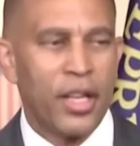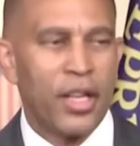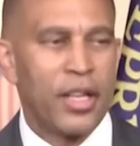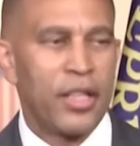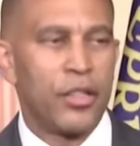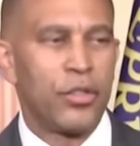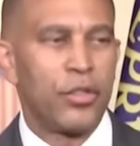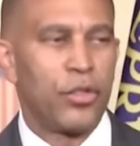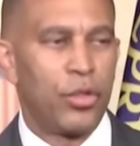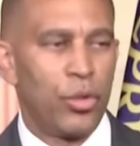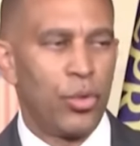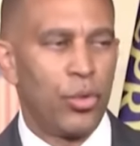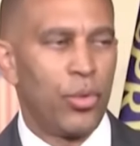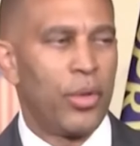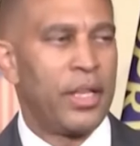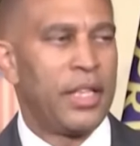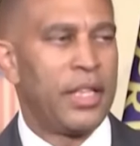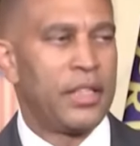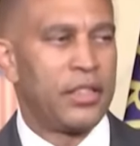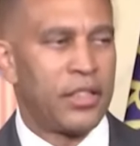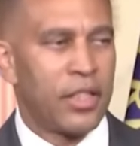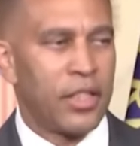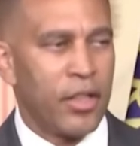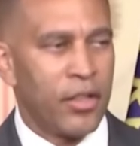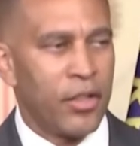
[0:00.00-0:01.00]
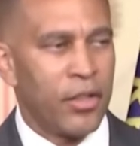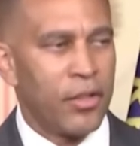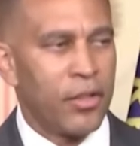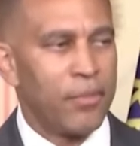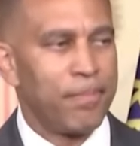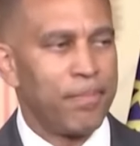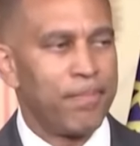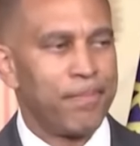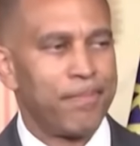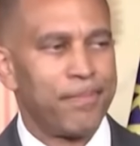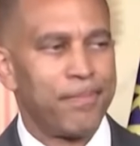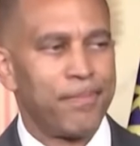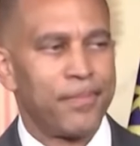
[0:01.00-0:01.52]
discussions or
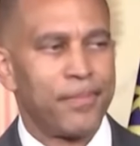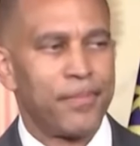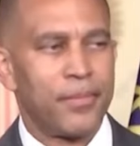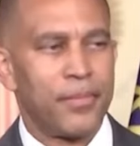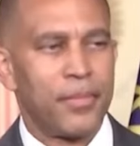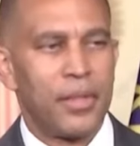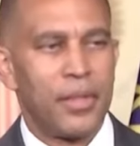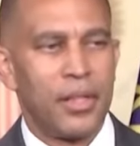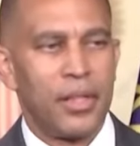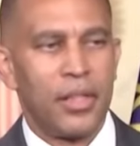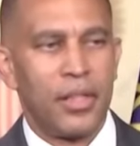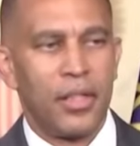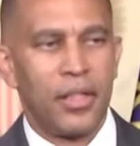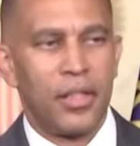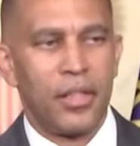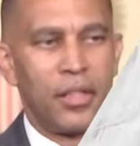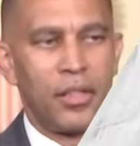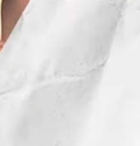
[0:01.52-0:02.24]
conversations with